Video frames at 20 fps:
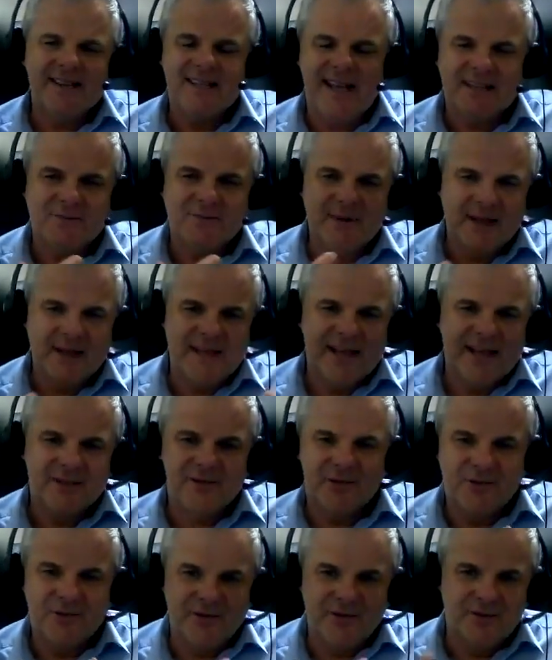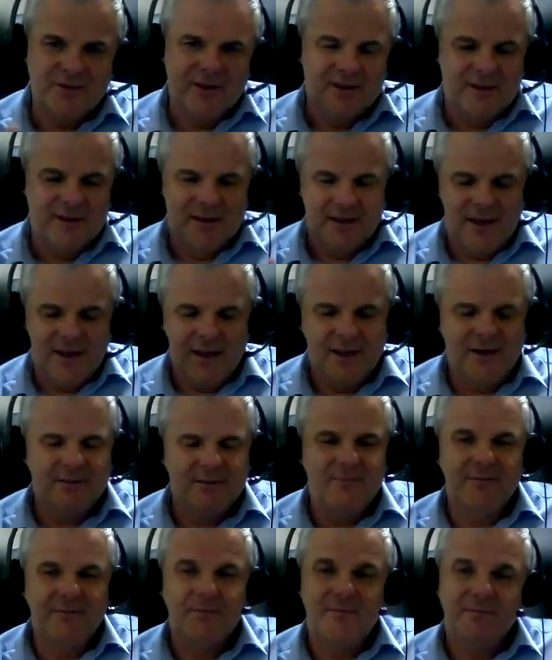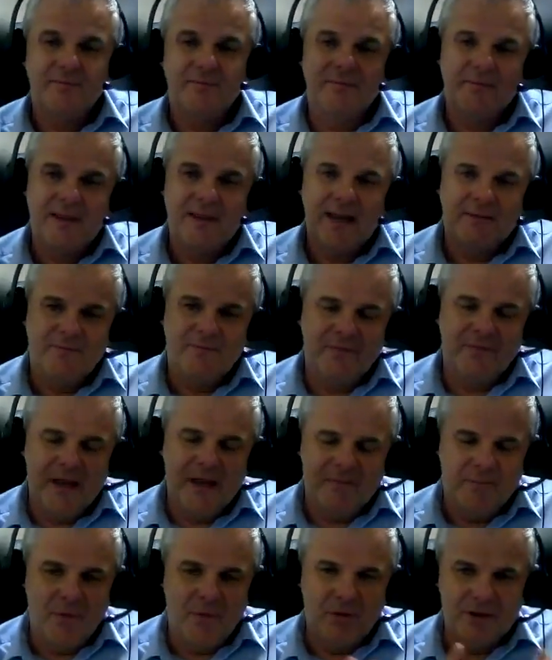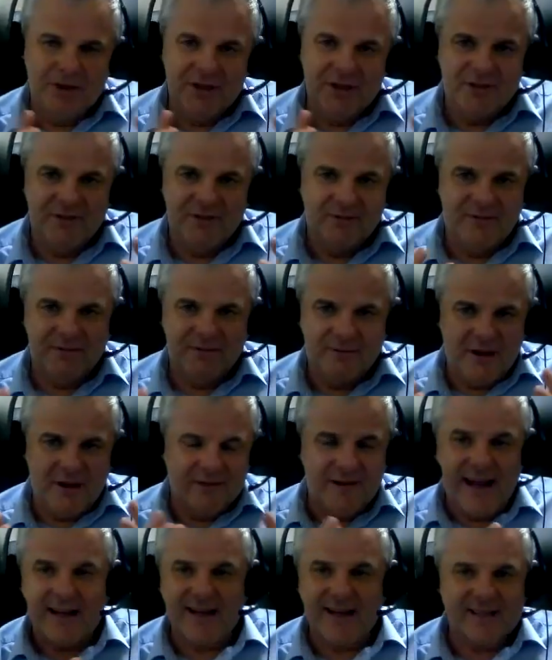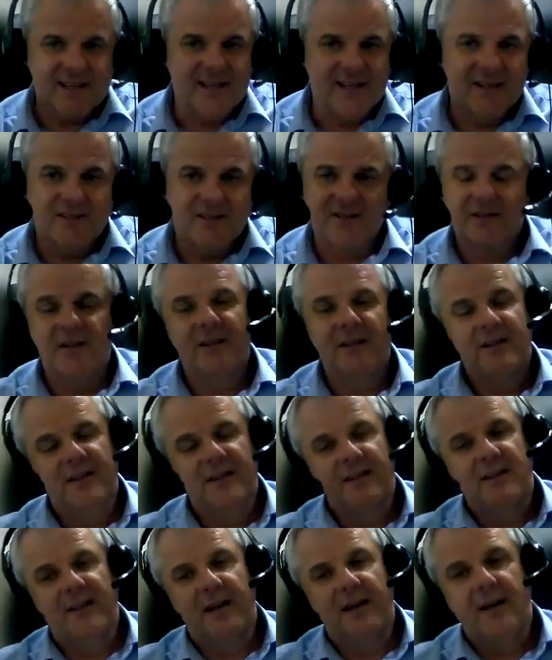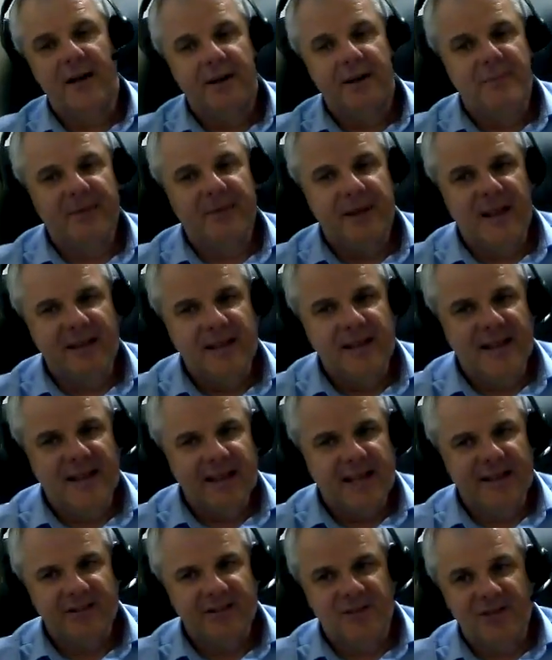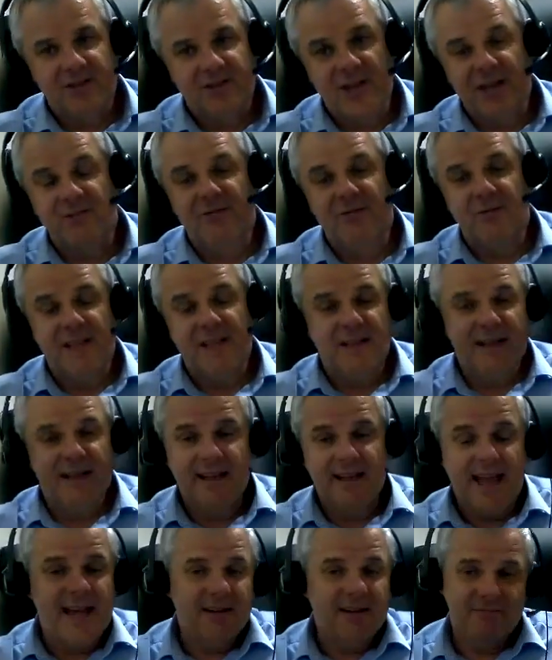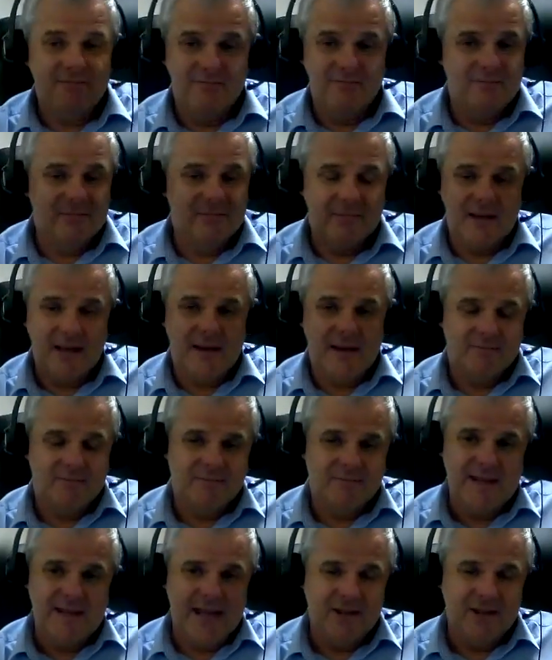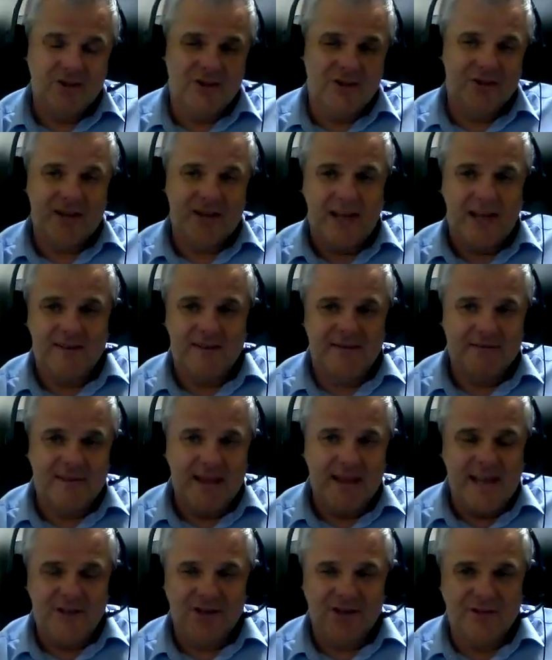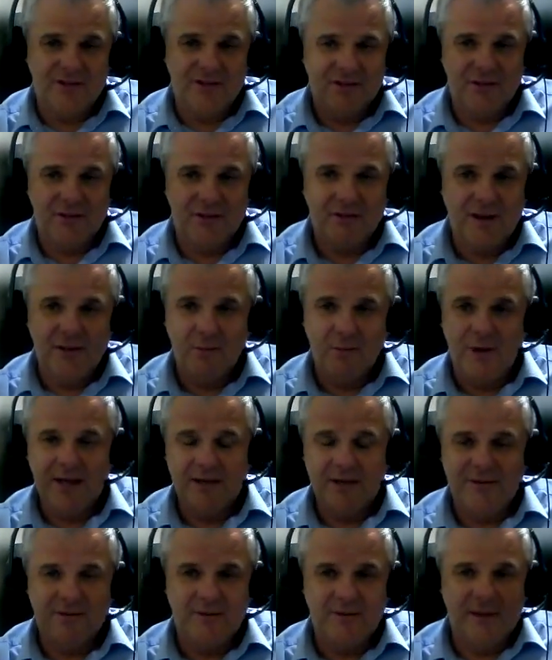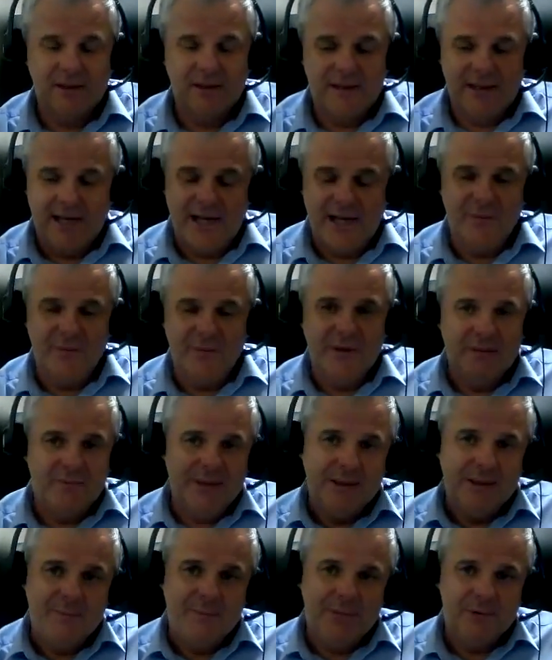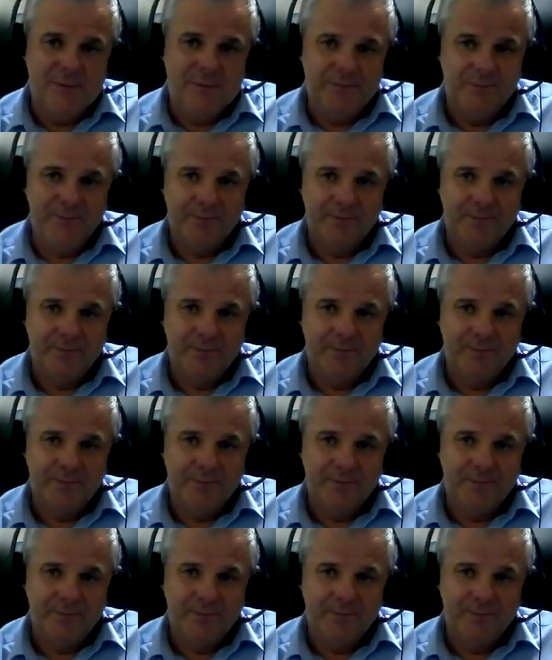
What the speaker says: That's where their sort of their point of axis. And I think that generally, again, that nature's a great way of helping people.